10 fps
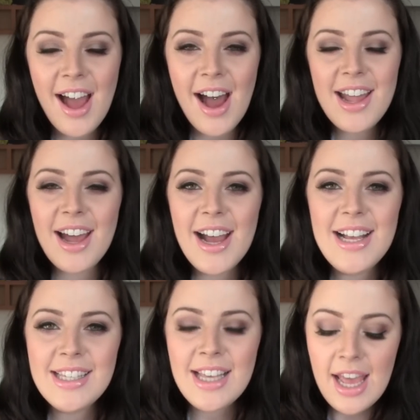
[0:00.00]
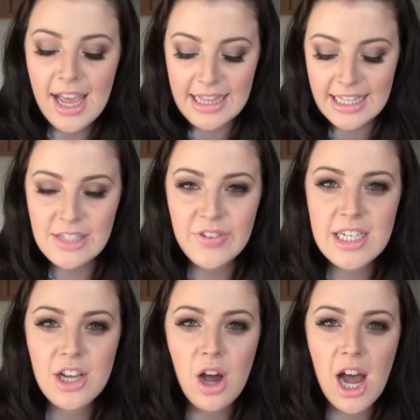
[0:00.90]
Hi guys! In this
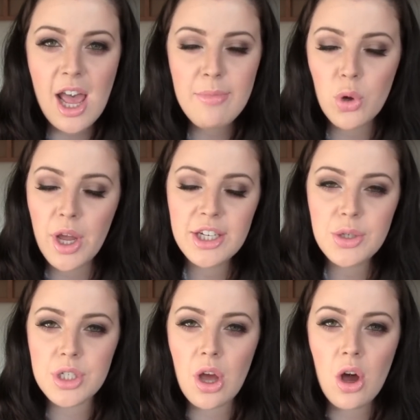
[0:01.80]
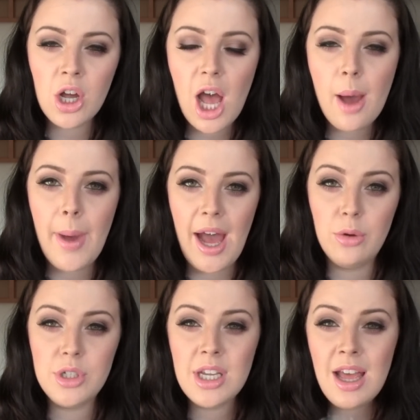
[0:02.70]
video, I am going to talk
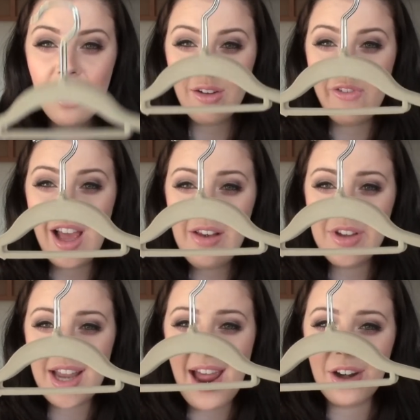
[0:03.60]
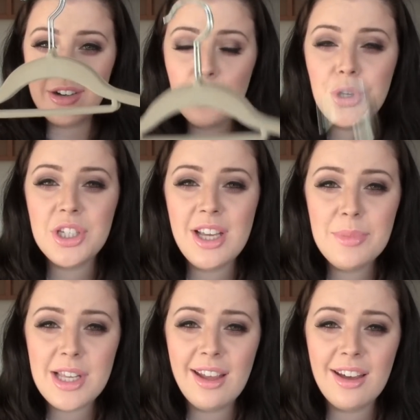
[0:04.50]
about velvet hangers, which
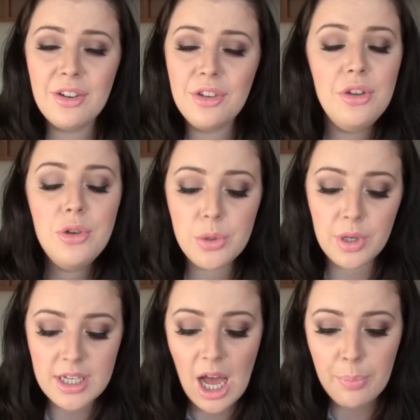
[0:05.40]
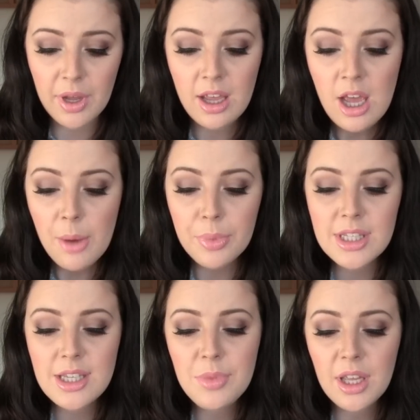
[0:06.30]
seems like an unusual topic, but
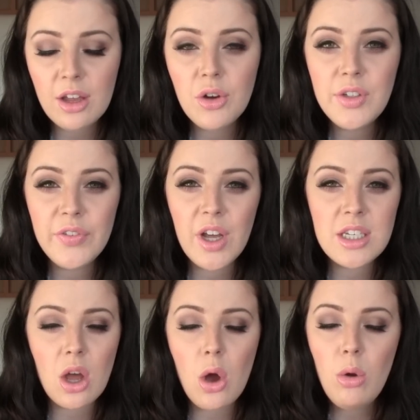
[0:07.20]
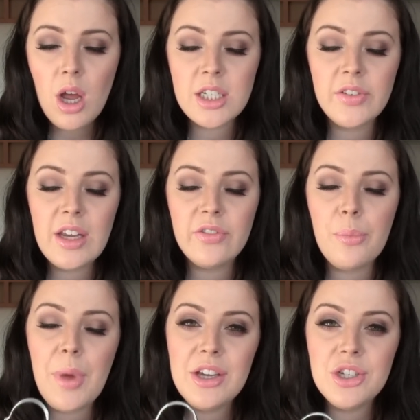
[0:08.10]
it's something I couldn't find a whole lot of
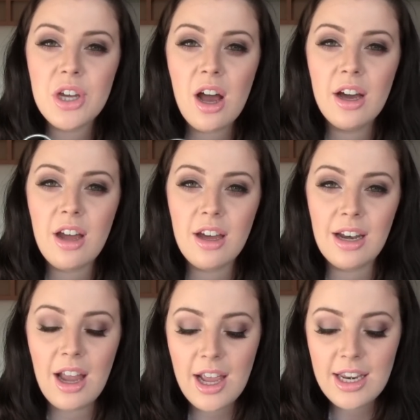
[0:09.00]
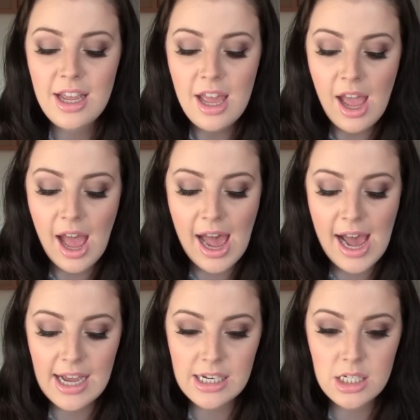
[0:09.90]
information on online,
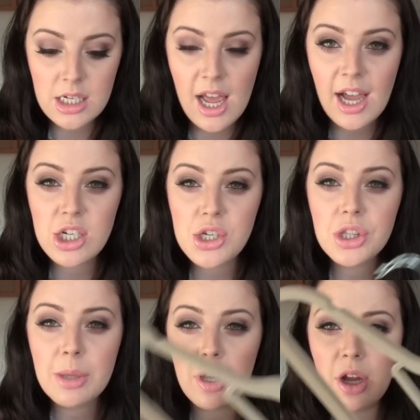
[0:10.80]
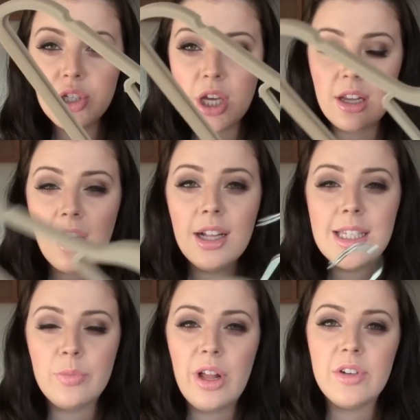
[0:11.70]
and I actually took the plunge and got
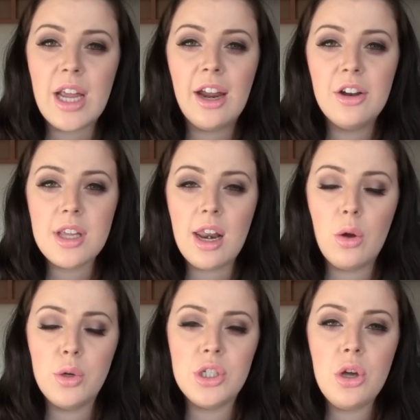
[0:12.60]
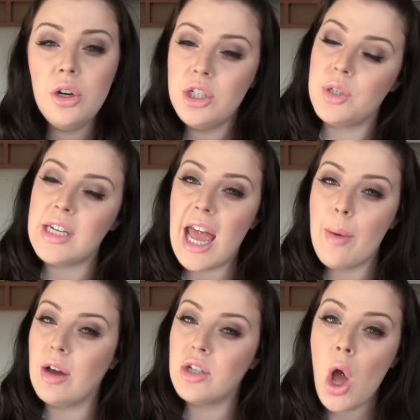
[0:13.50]
some velvet hangers, and I'm going to talk to you today
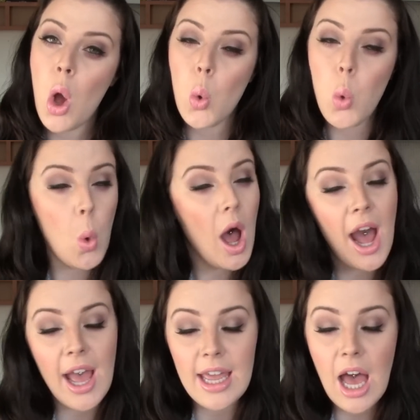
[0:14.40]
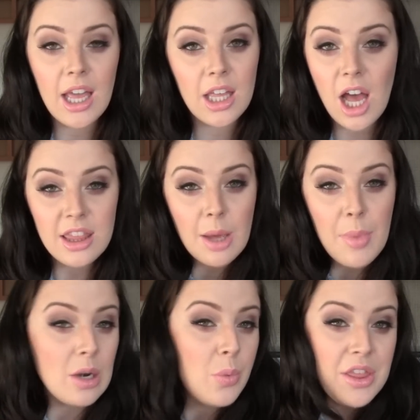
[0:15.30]
about why I got them
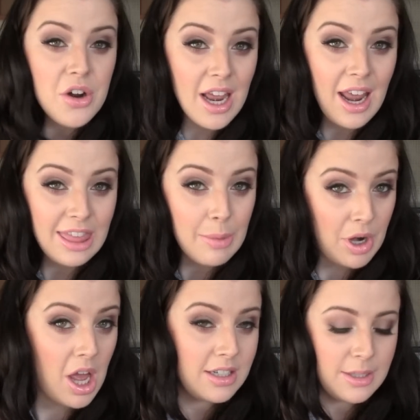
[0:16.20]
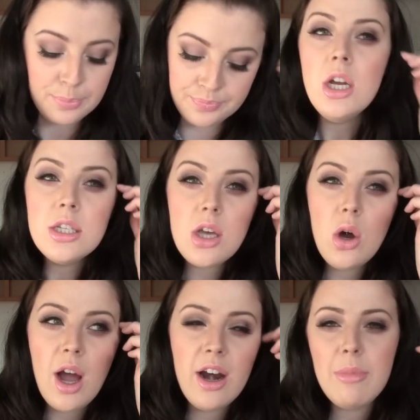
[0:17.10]
and whether I like them or not.
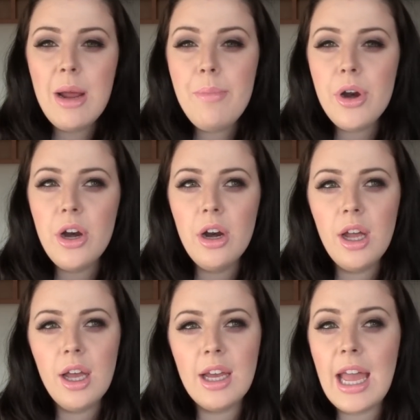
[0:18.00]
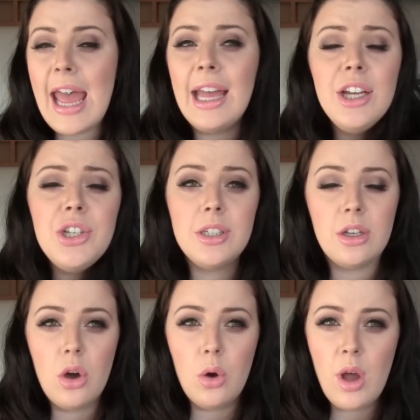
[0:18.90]
So I remember ages
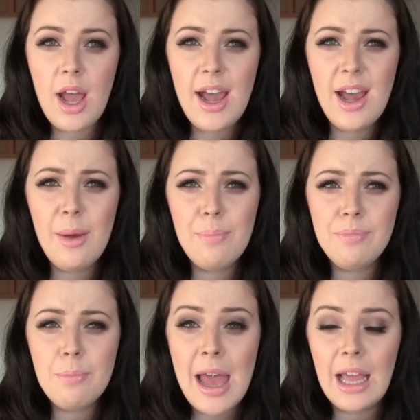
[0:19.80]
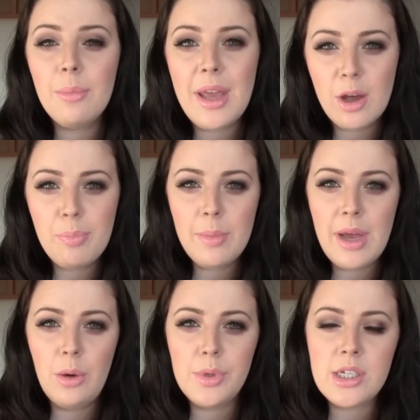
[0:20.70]
ago, Mel, Makeup by
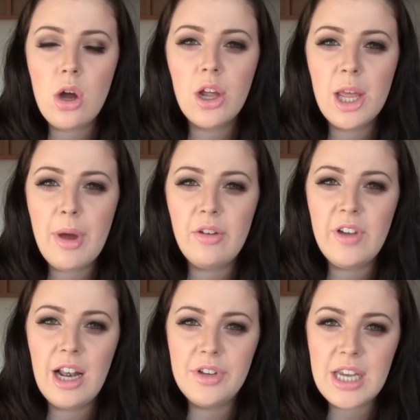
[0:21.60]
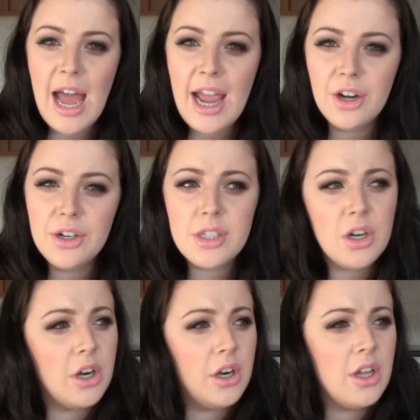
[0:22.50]
Mel, was talking about velvet hangers,
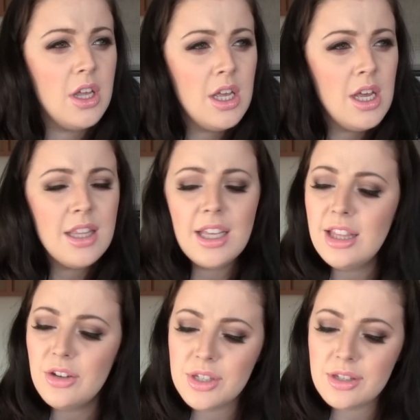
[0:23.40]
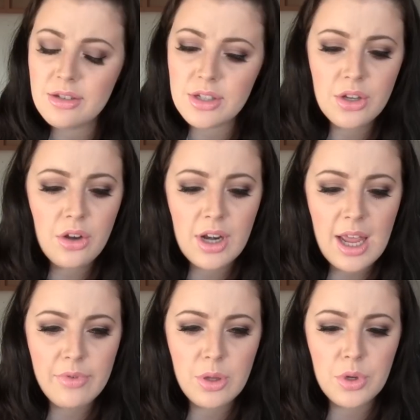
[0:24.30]
or I think there's another
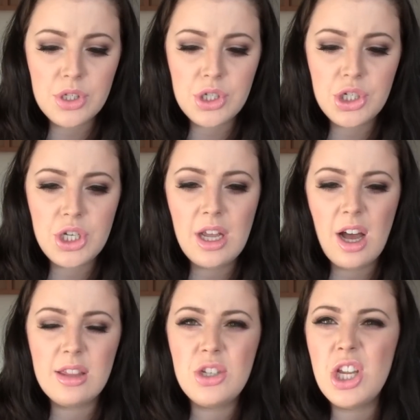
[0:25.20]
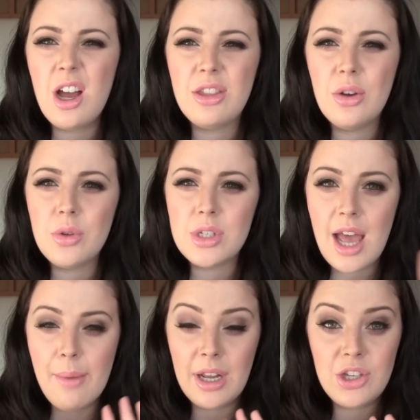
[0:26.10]
name for the ones she got. She got those
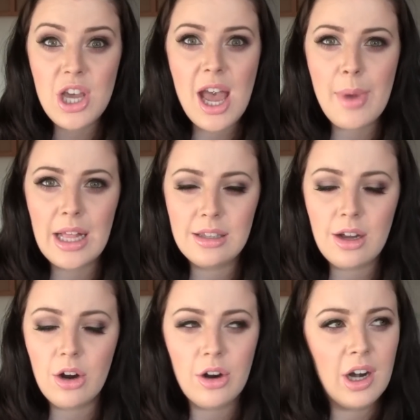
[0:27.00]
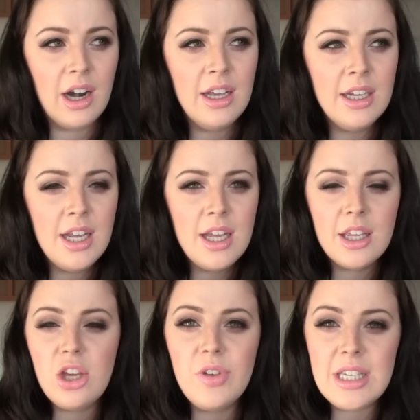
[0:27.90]
like JML or
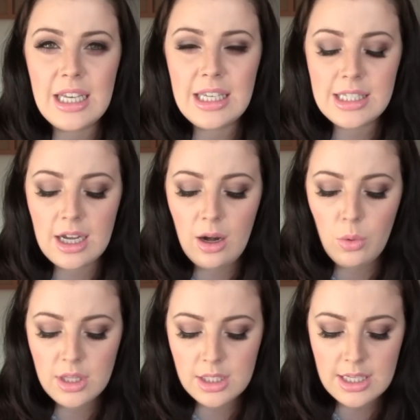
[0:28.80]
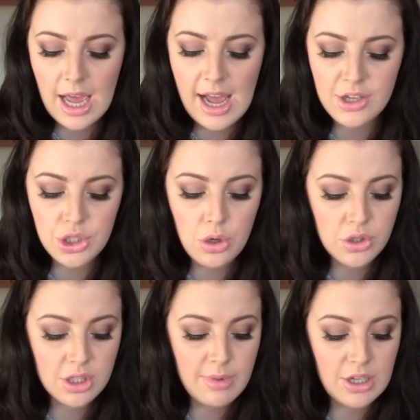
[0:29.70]
QVC style ones, and she
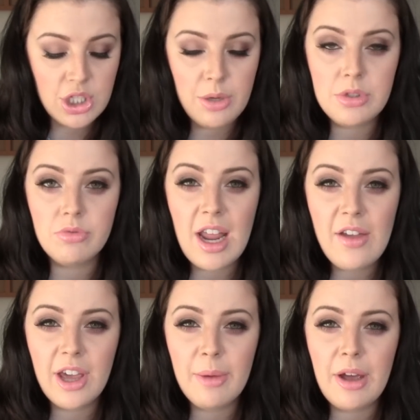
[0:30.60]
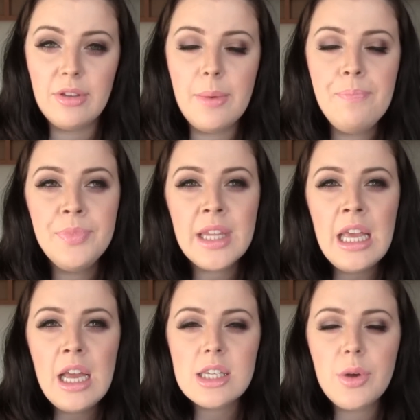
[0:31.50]
ordered them and she was raving about them.
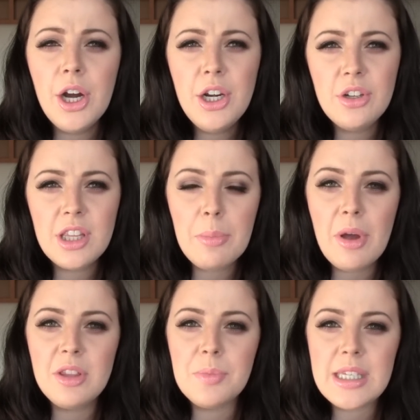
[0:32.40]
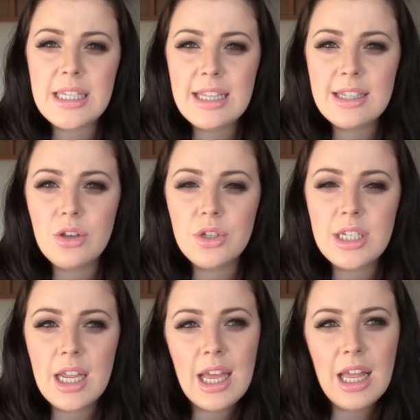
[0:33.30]
So I heard nothing about them since
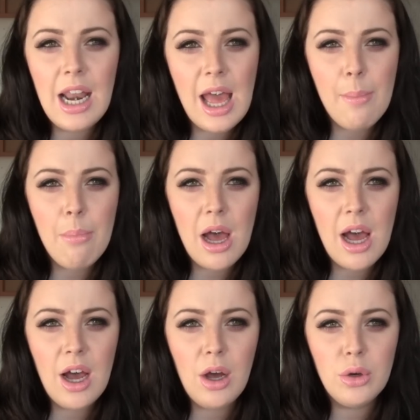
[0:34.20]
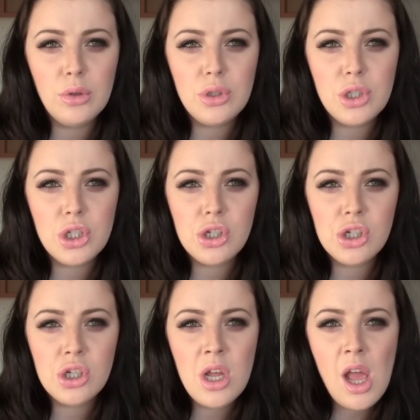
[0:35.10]
until about
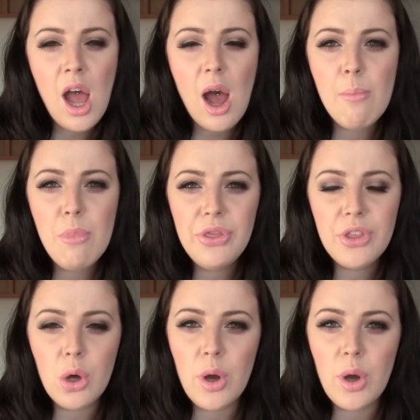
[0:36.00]
a month ago.